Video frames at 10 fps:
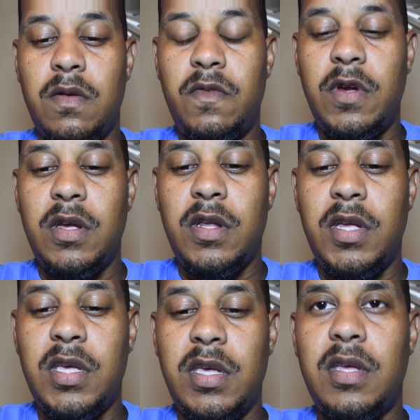Very
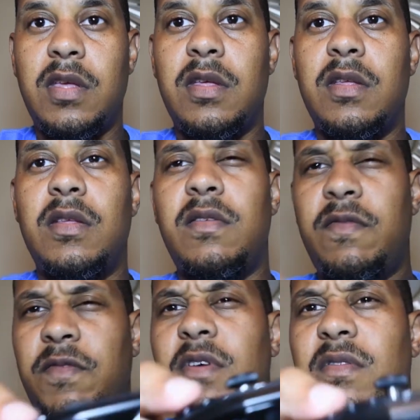clicky.
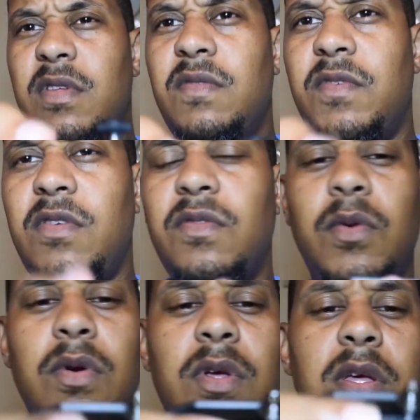It feels
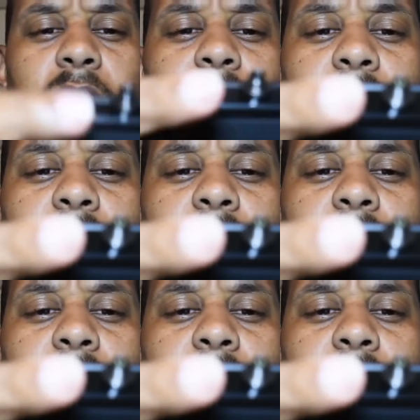real good.